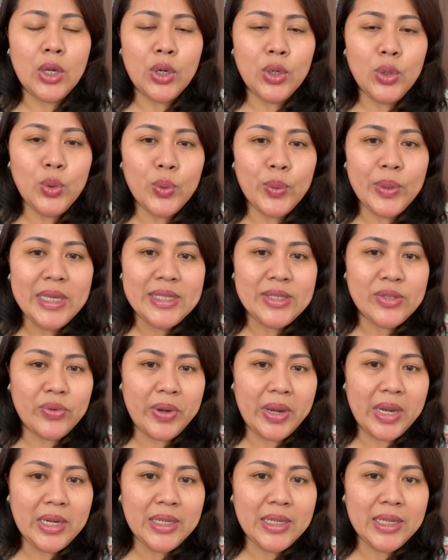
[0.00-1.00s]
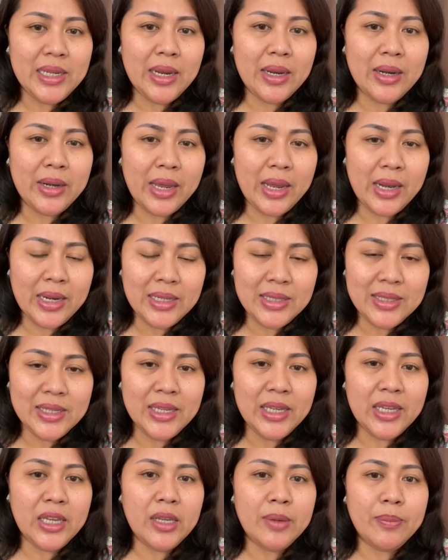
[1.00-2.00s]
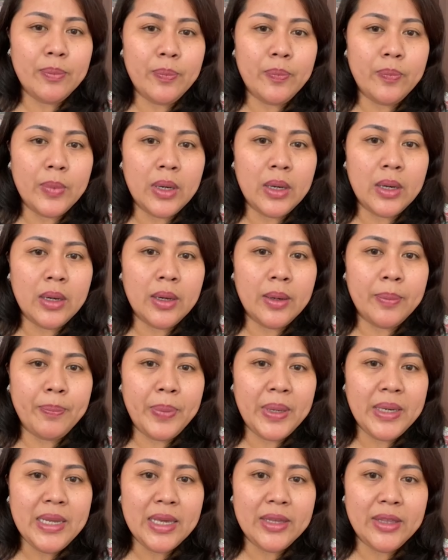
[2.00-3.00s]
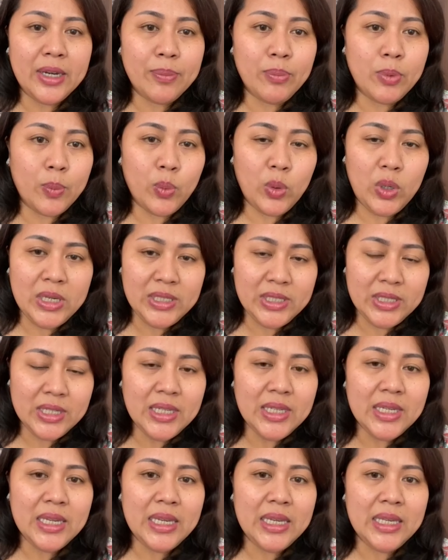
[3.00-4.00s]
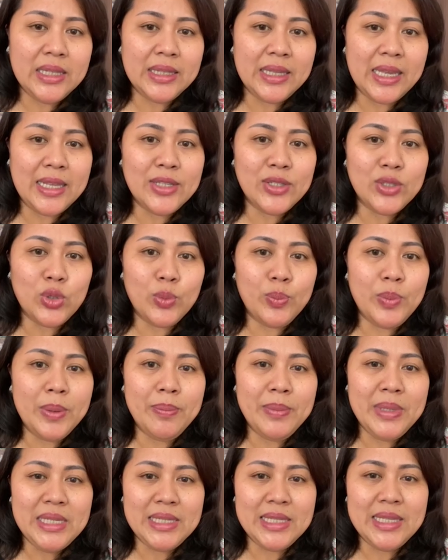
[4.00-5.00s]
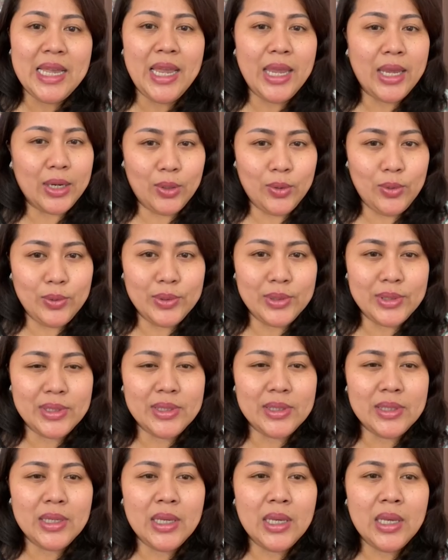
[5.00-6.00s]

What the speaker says: Due to its rarity in pediatric population, it tends to be misdiagnosed.